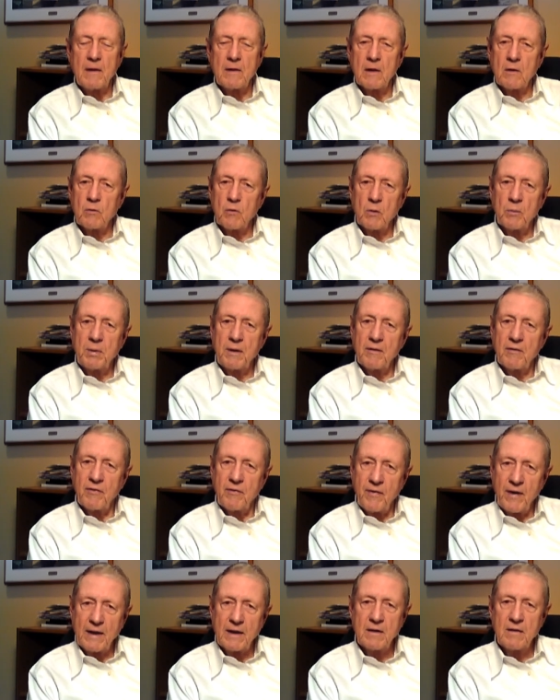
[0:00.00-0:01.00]
that will be
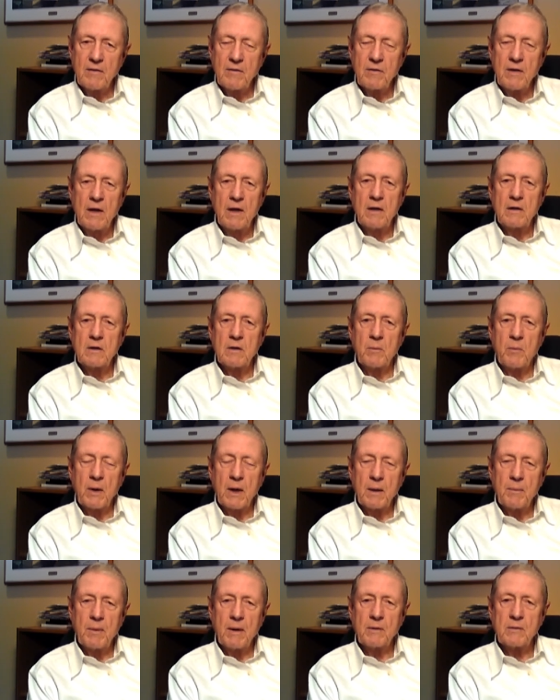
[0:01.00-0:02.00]
effective to
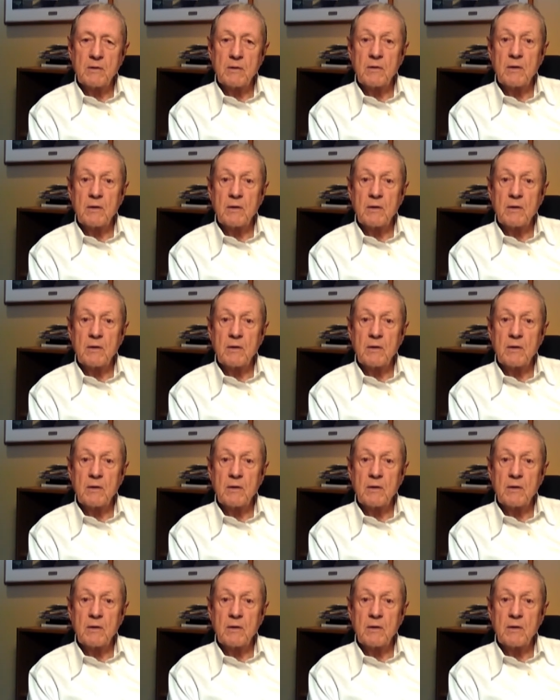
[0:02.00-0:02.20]
bring about the